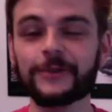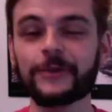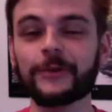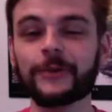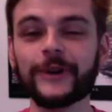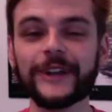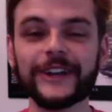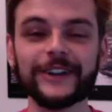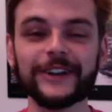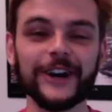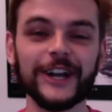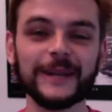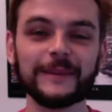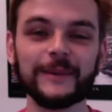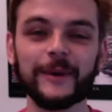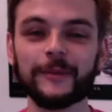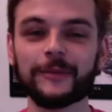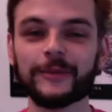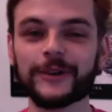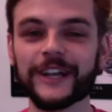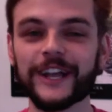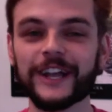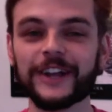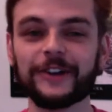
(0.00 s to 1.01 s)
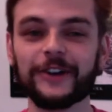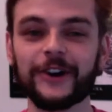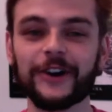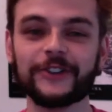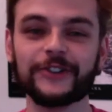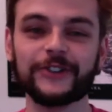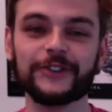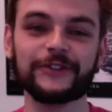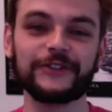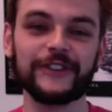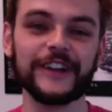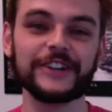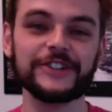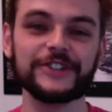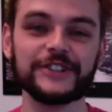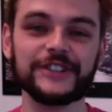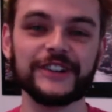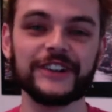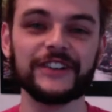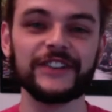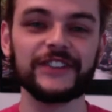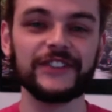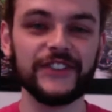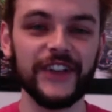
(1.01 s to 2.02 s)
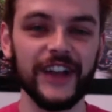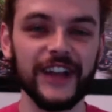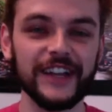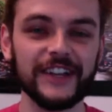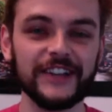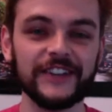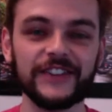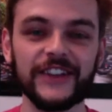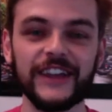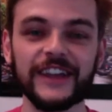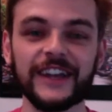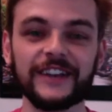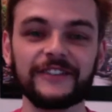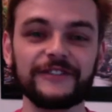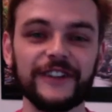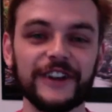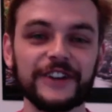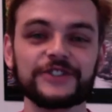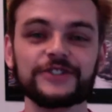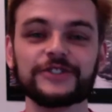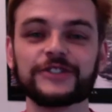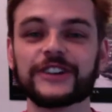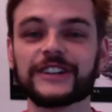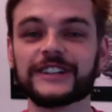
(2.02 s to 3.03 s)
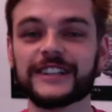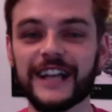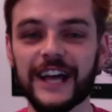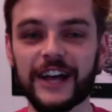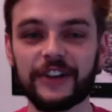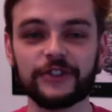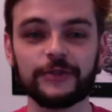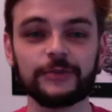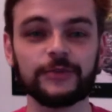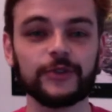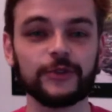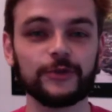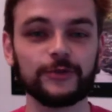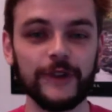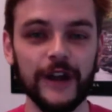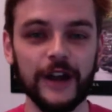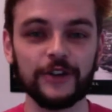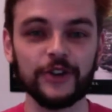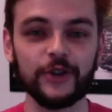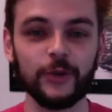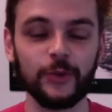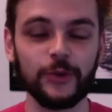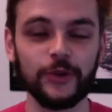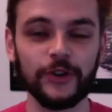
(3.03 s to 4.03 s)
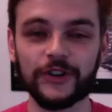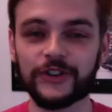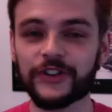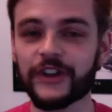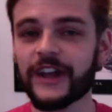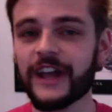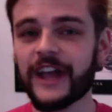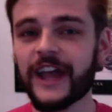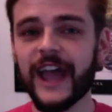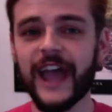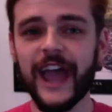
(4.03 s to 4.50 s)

We are all about bringing conservation, science, and adventure to classrooms around the world.